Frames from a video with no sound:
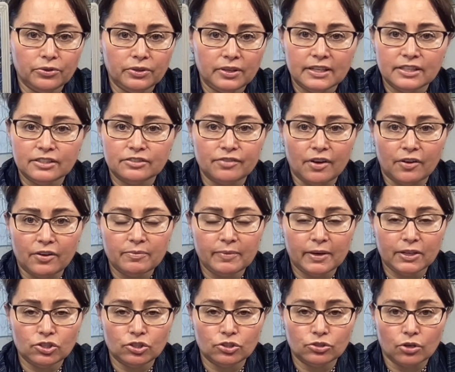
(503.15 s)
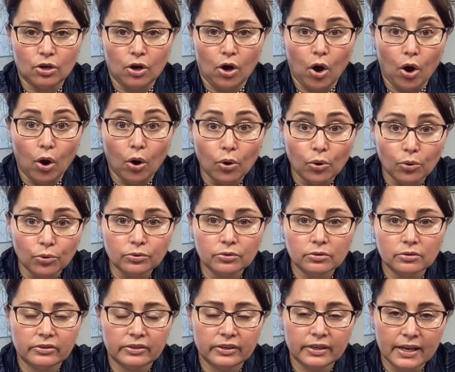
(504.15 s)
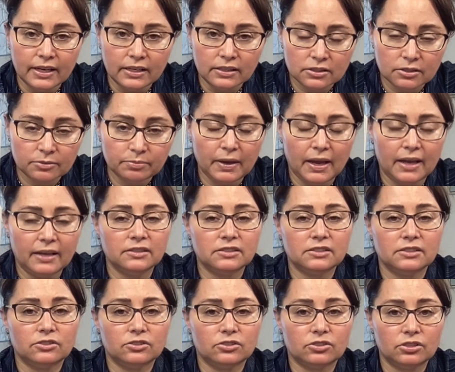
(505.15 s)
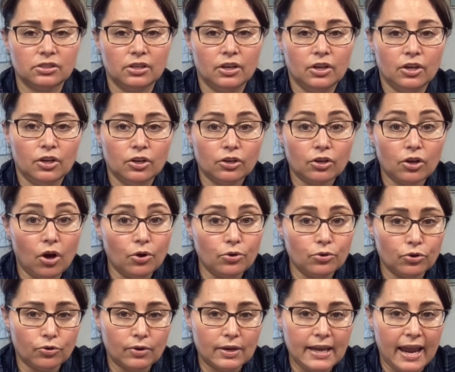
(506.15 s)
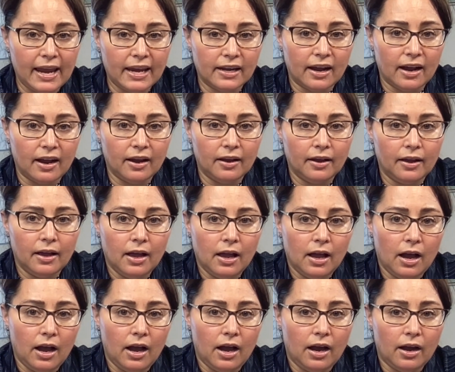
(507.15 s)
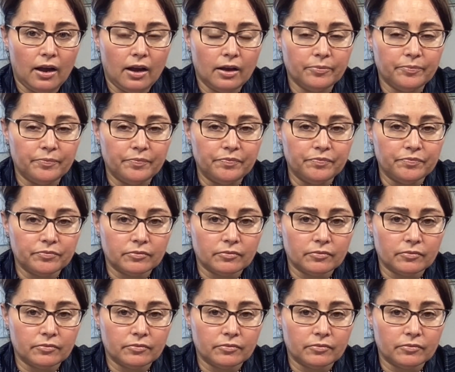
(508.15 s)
He's very much his own independent co-creator. And